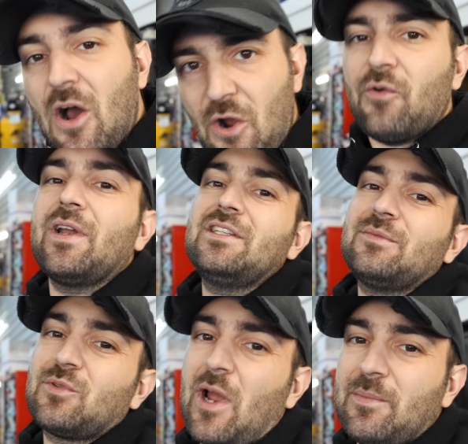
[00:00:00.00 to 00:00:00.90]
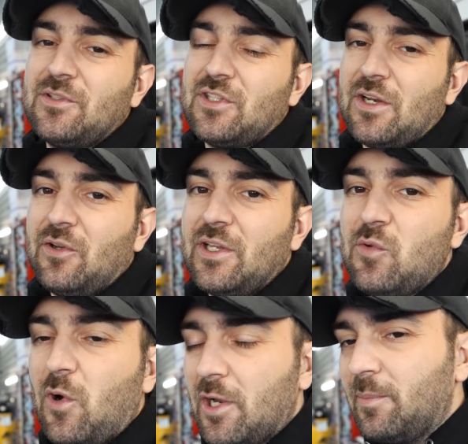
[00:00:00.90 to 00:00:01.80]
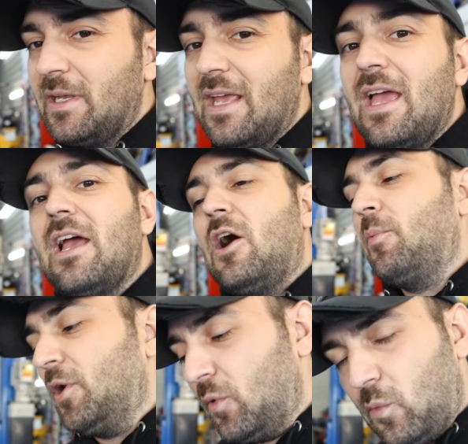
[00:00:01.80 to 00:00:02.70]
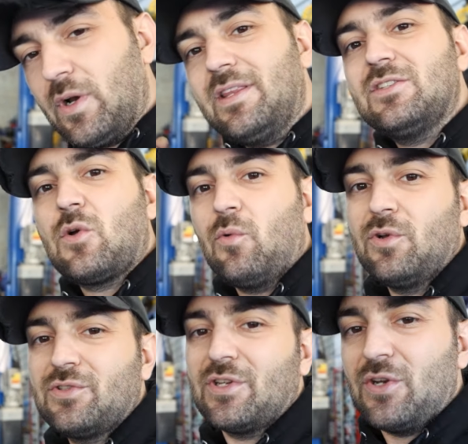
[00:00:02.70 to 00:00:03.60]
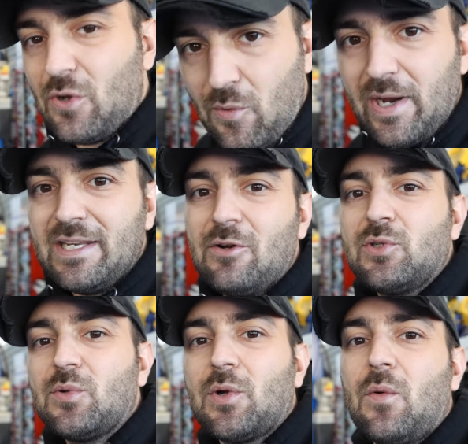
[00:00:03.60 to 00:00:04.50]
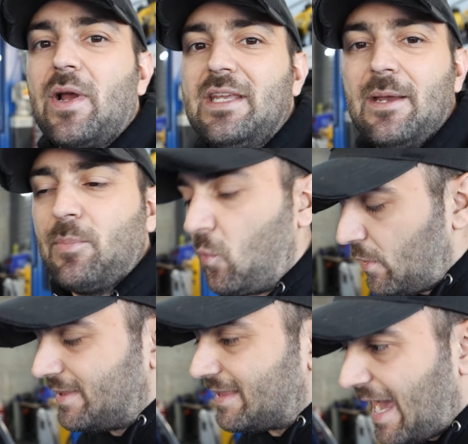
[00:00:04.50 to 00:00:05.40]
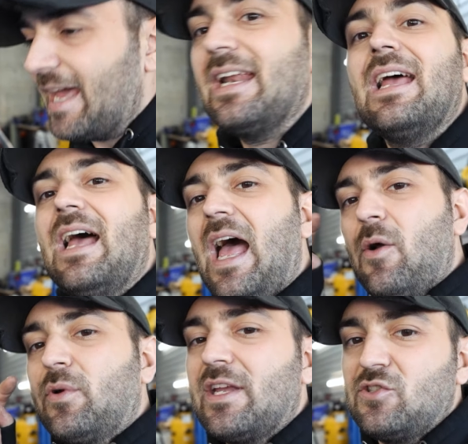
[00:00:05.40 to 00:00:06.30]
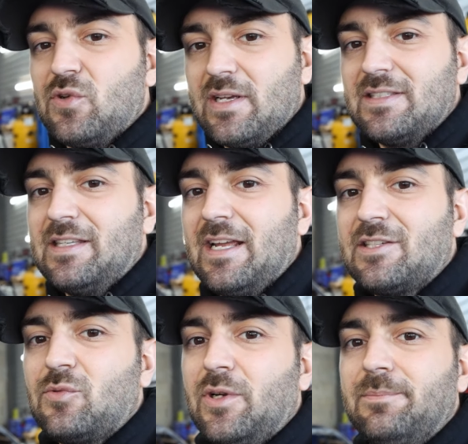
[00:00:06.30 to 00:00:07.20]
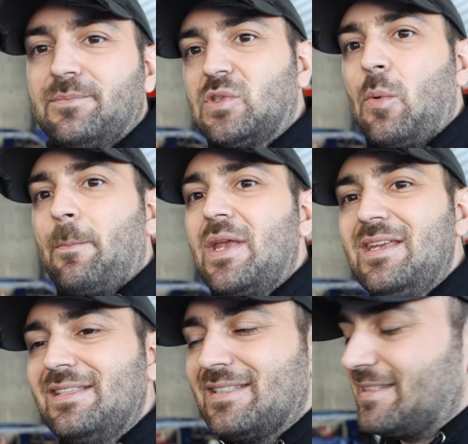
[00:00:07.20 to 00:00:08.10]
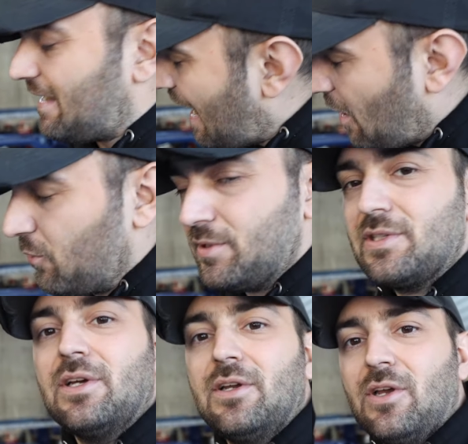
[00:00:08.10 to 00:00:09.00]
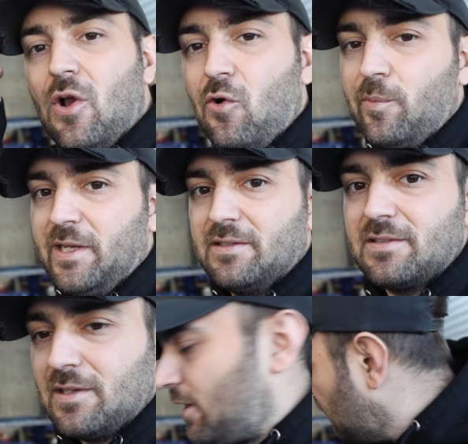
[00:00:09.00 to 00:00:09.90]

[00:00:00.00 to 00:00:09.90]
already subscribed to the channel and you want to be, I'll put it in one of these corners. No idea which one quite yet, but with that, I will catch you guys in the next one. So peace out, homies.